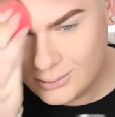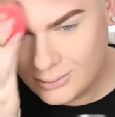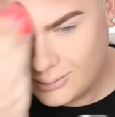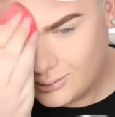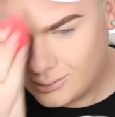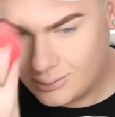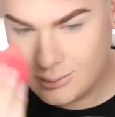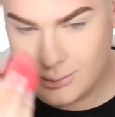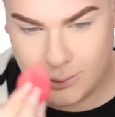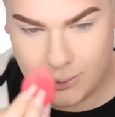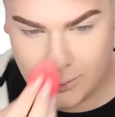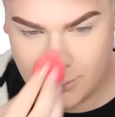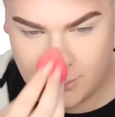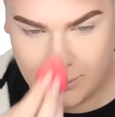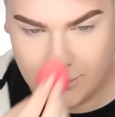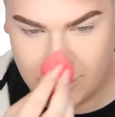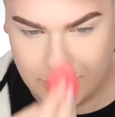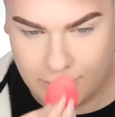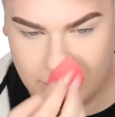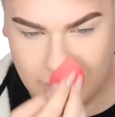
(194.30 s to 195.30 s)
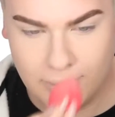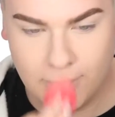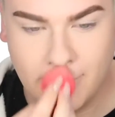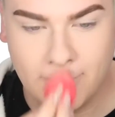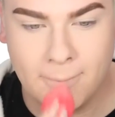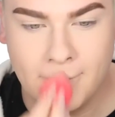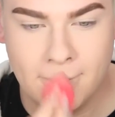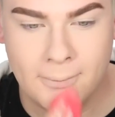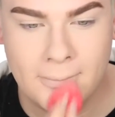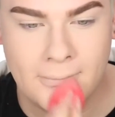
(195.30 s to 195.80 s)
we're not really doing much
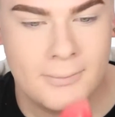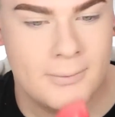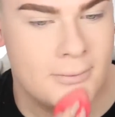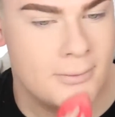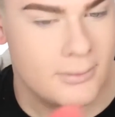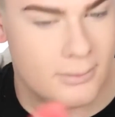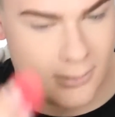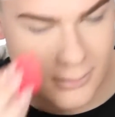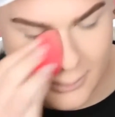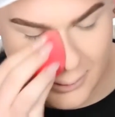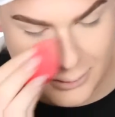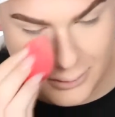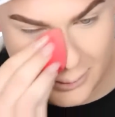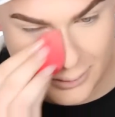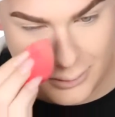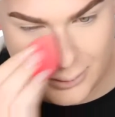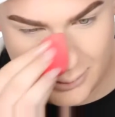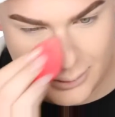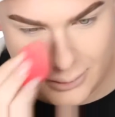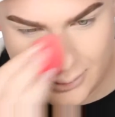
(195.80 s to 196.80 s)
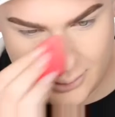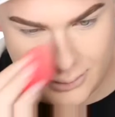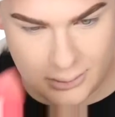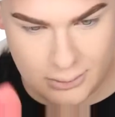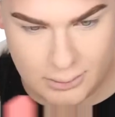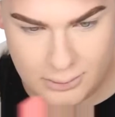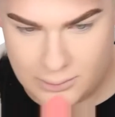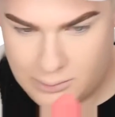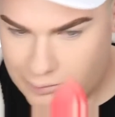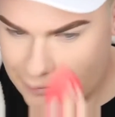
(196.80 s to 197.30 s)
eyeshadow today.
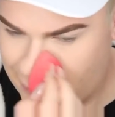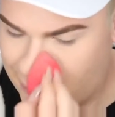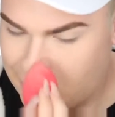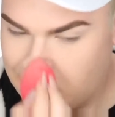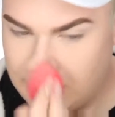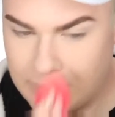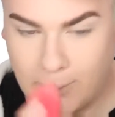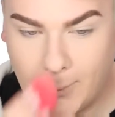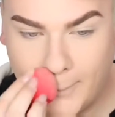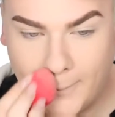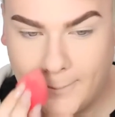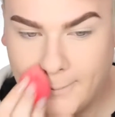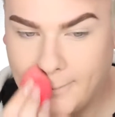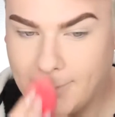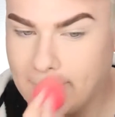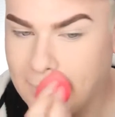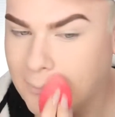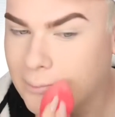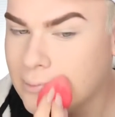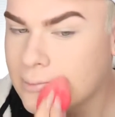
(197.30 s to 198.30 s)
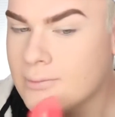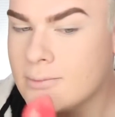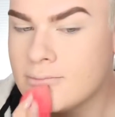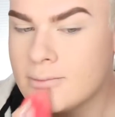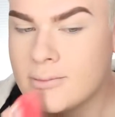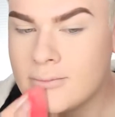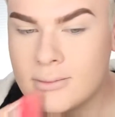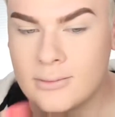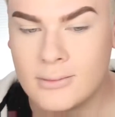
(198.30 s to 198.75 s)
Now to contour my